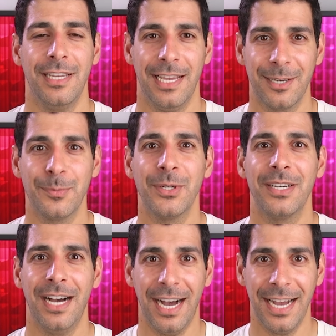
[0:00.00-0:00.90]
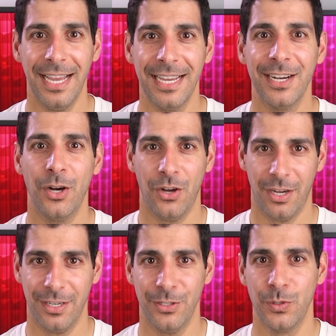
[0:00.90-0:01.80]
Animal eye
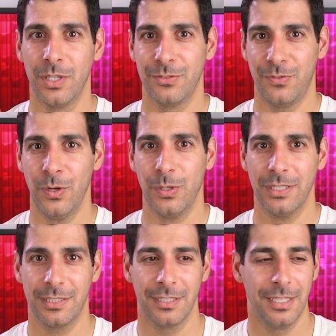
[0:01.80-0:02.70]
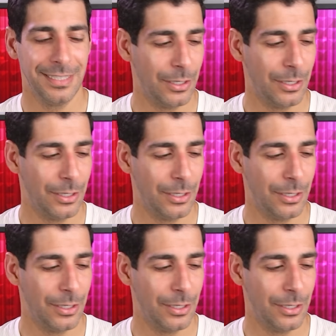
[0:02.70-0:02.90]
autofocus.